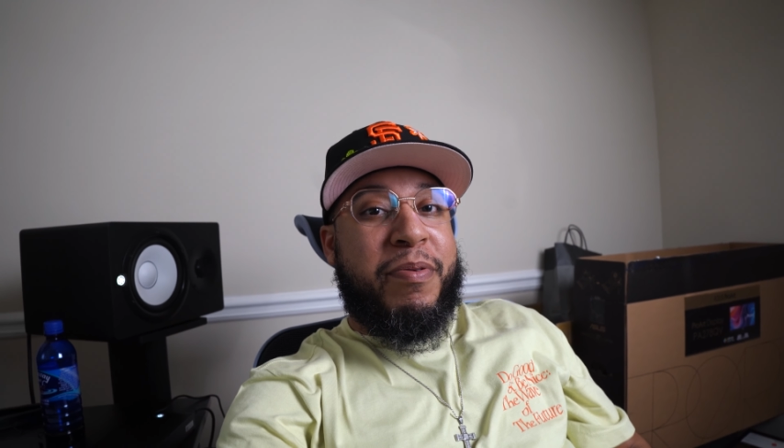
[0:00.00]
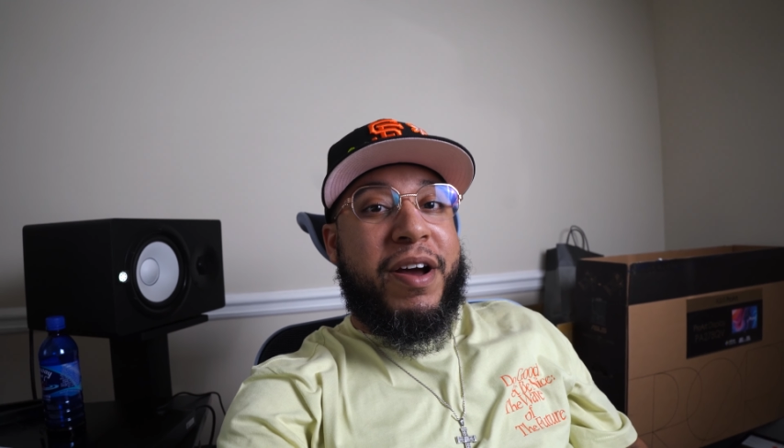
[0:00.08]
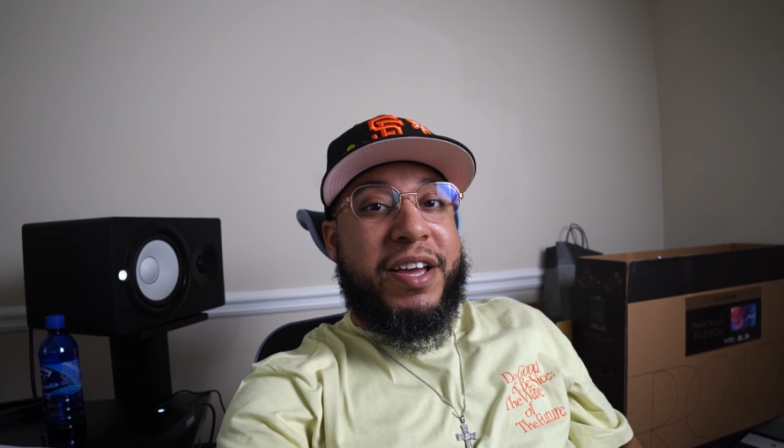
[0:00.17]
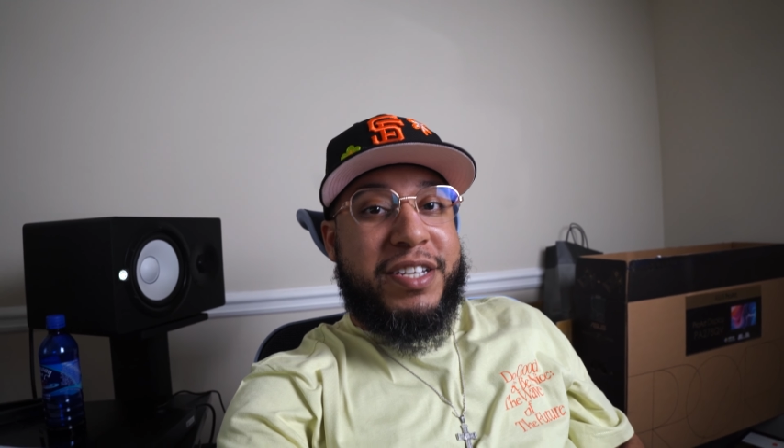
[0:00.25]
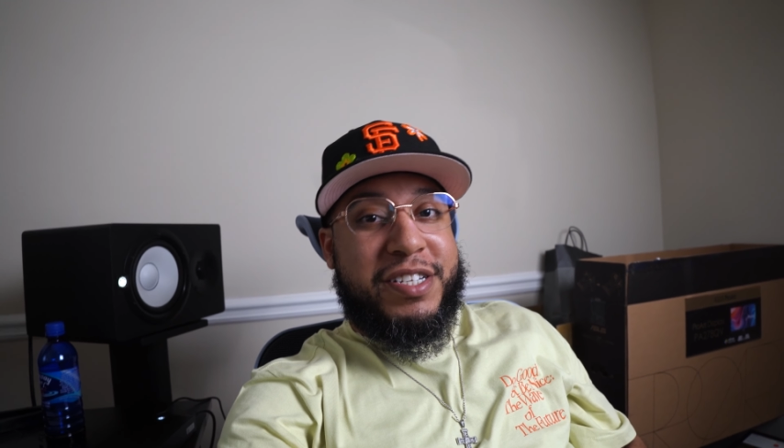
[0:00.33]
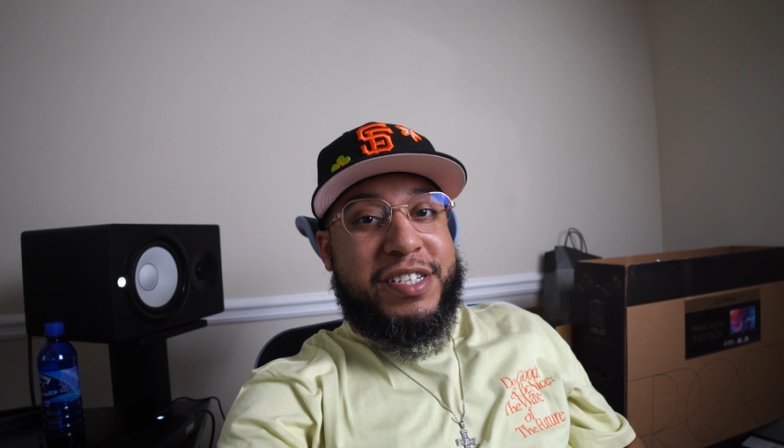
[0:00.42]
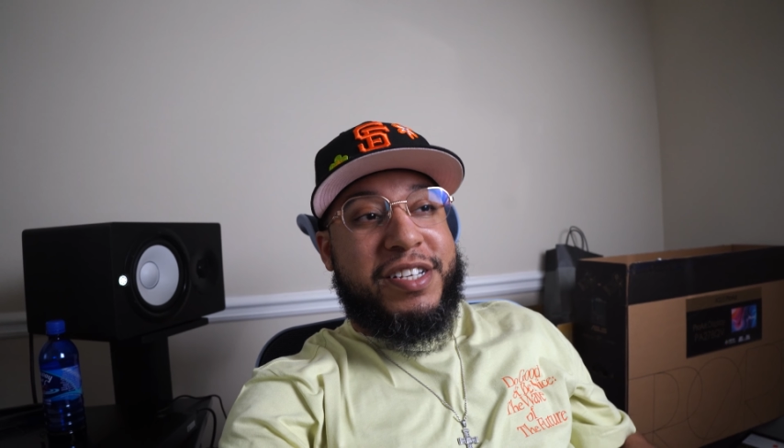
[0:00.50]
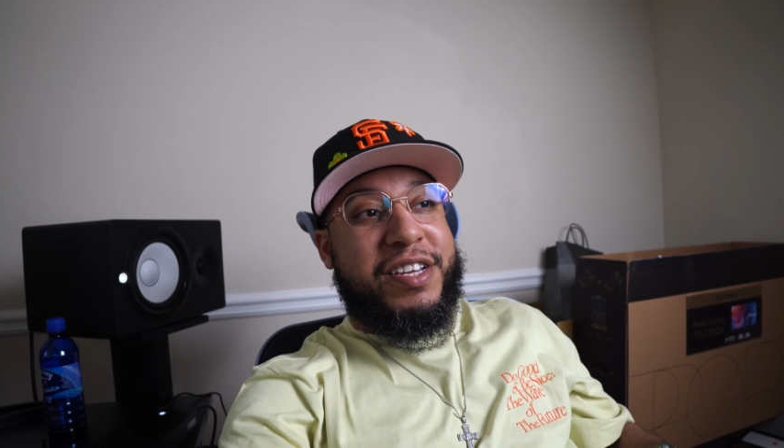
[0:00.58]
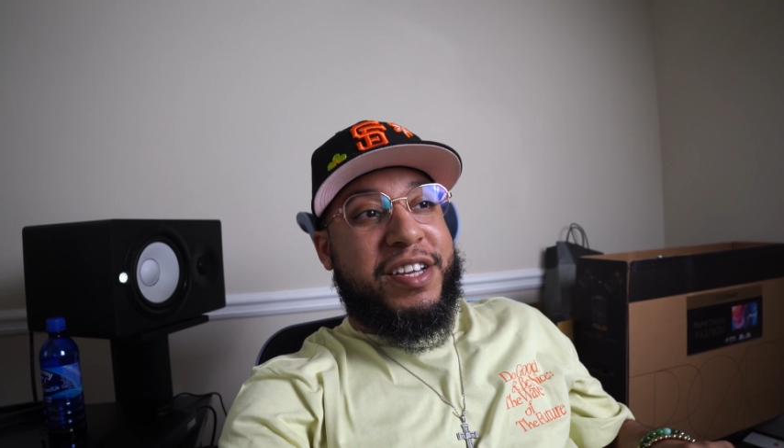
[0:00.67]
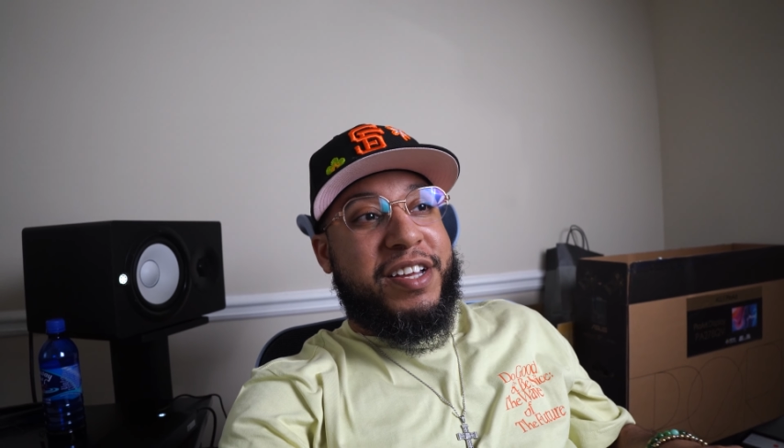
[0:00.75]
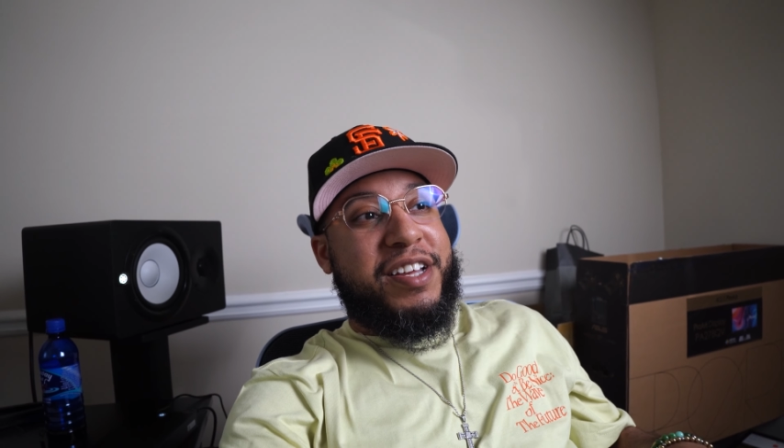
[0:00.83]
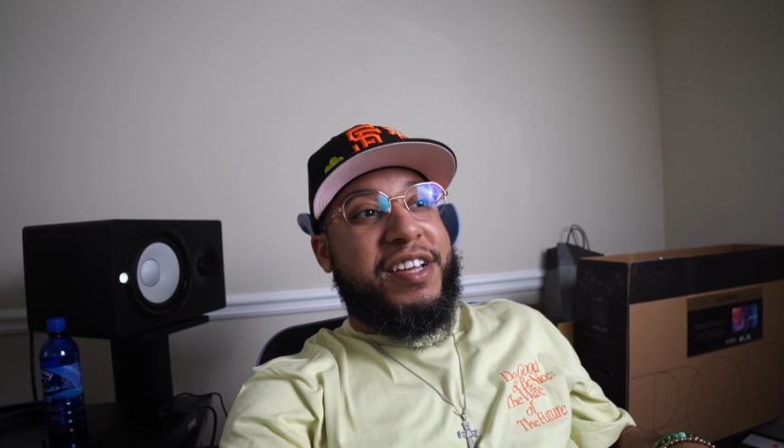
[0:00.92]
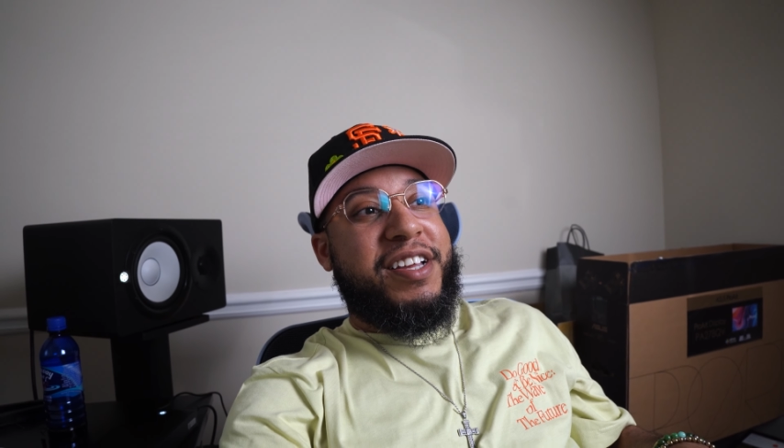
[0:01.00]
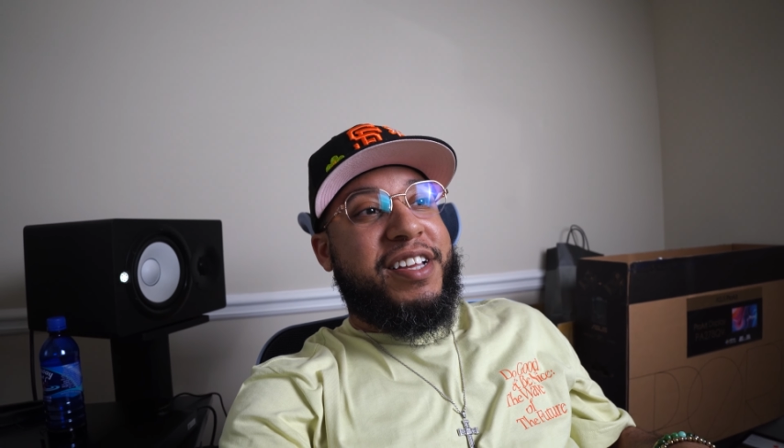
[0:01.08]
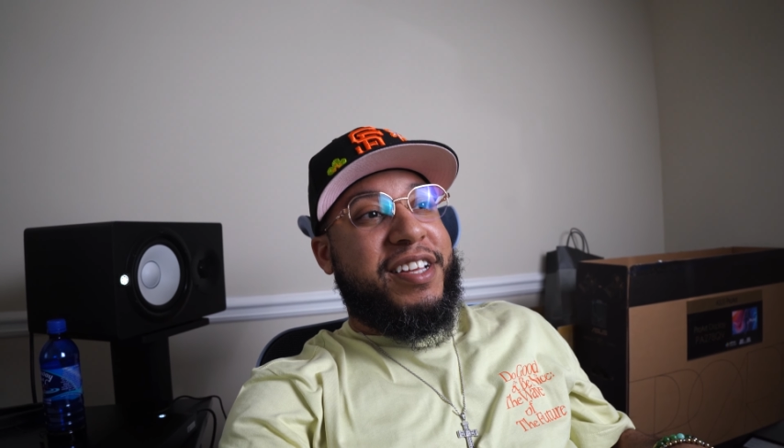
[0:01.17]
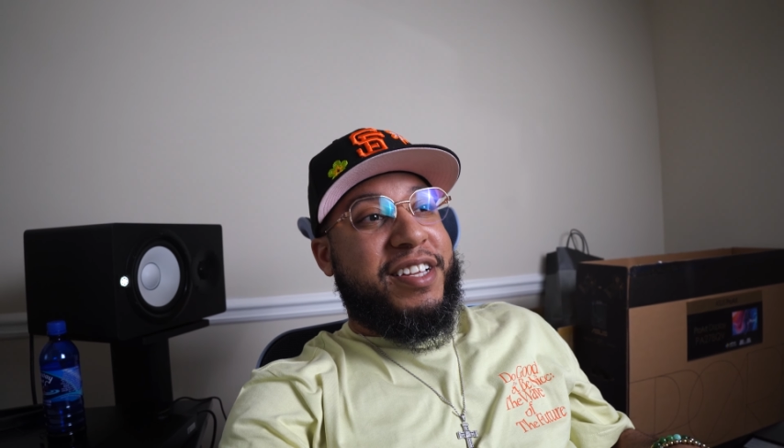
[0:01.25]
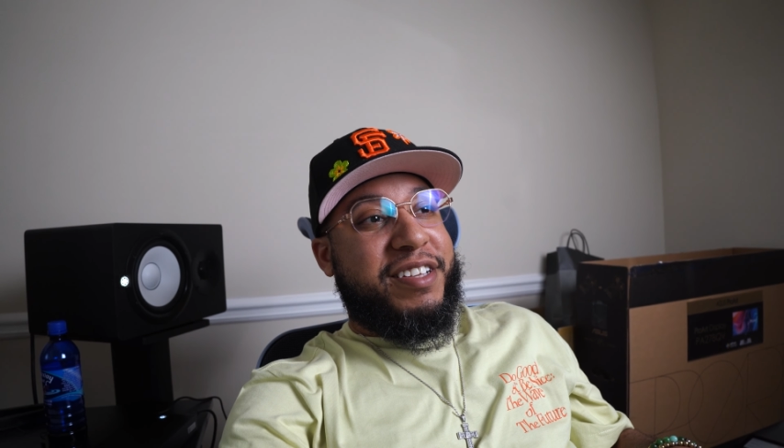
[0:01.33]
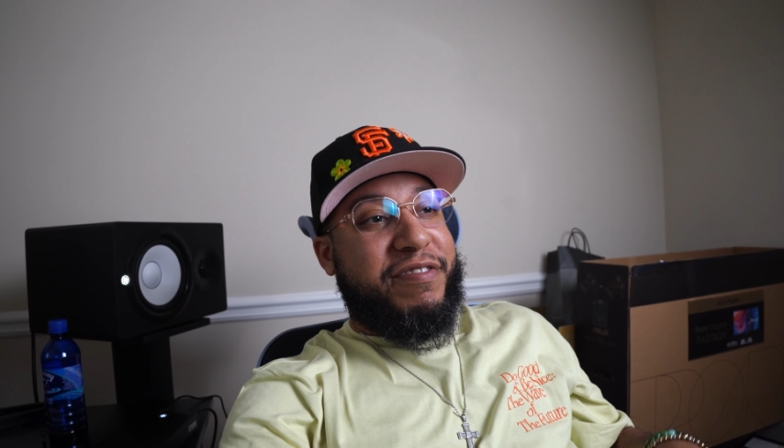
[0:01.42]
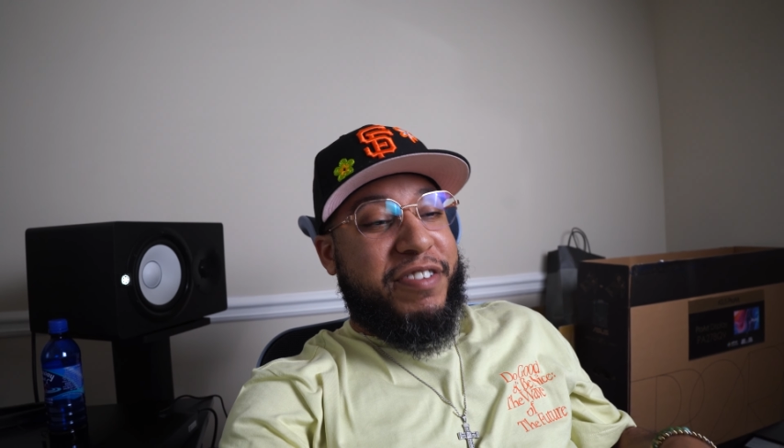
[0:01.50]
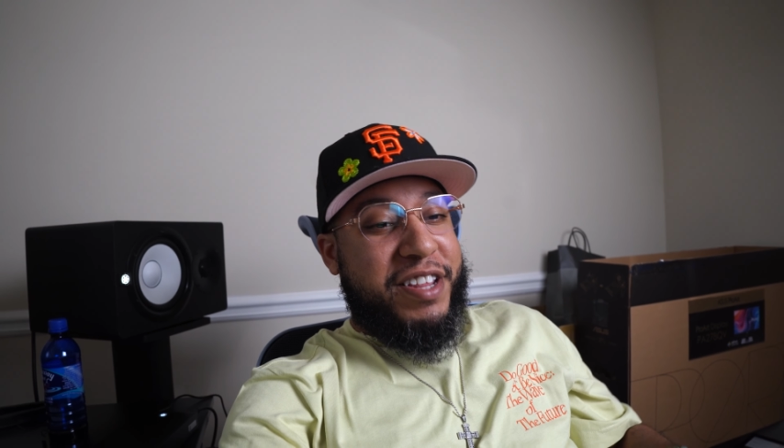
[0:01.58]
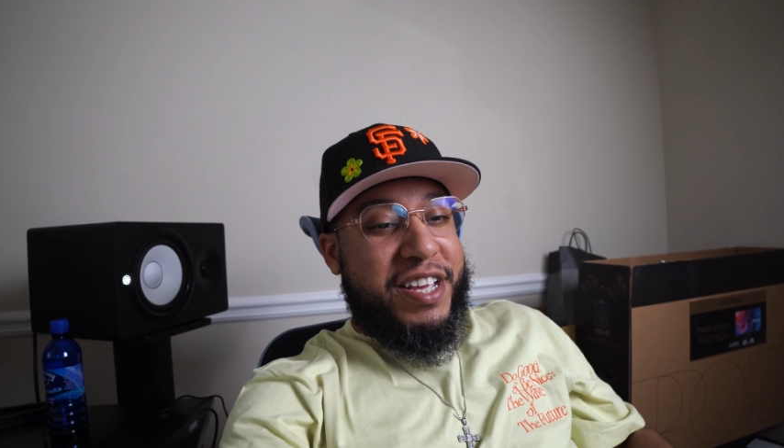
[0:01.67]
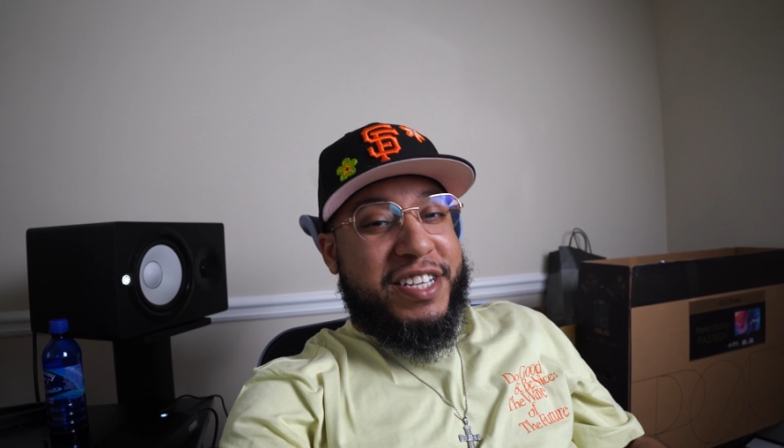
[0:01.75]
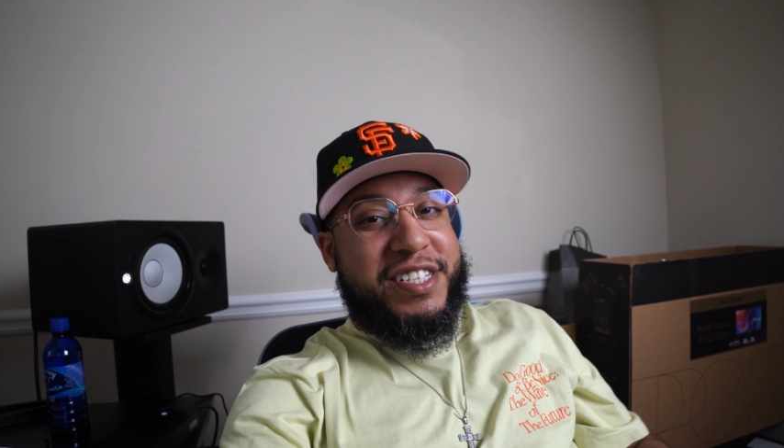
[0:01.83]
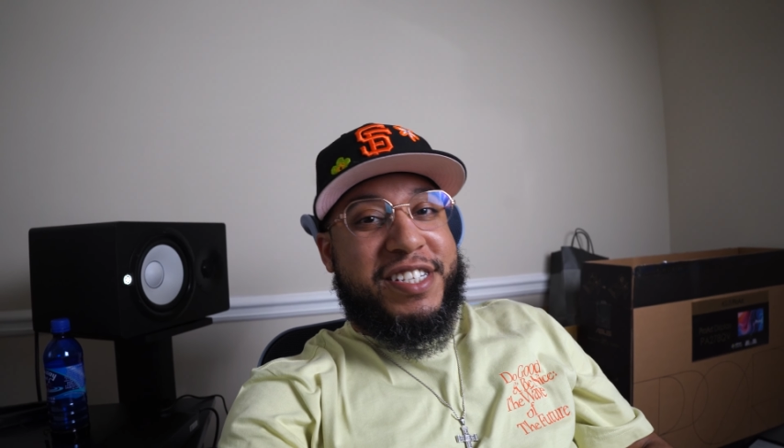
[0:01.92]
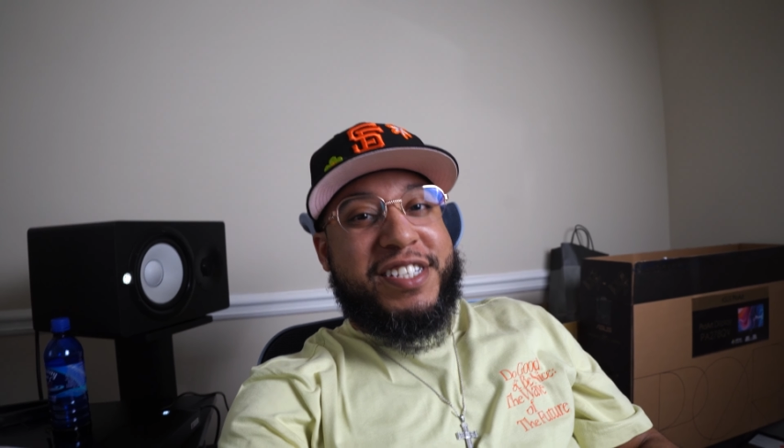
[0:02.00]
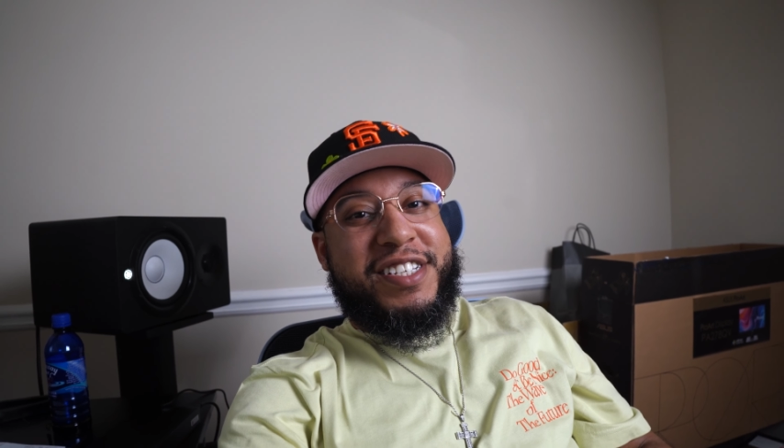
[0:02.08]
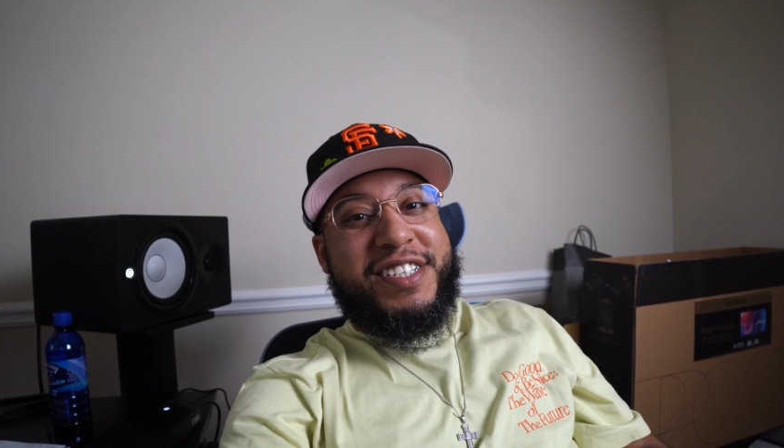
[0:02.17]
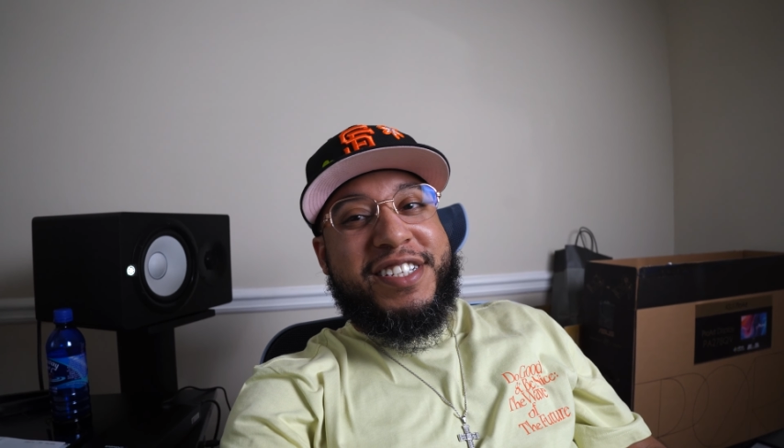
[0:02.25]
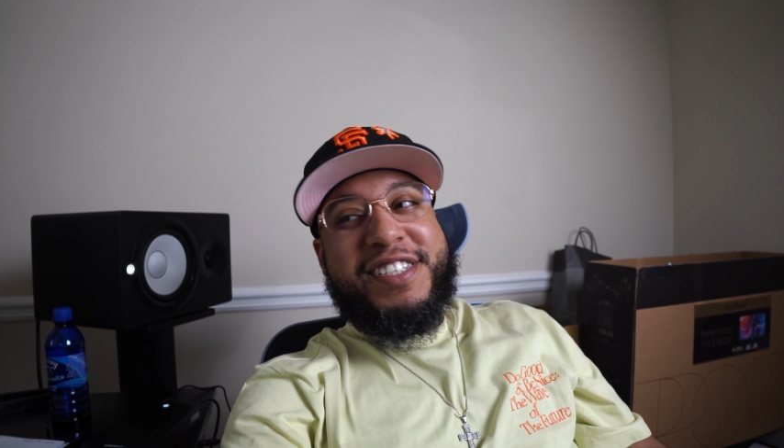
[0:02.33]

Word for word: price for this.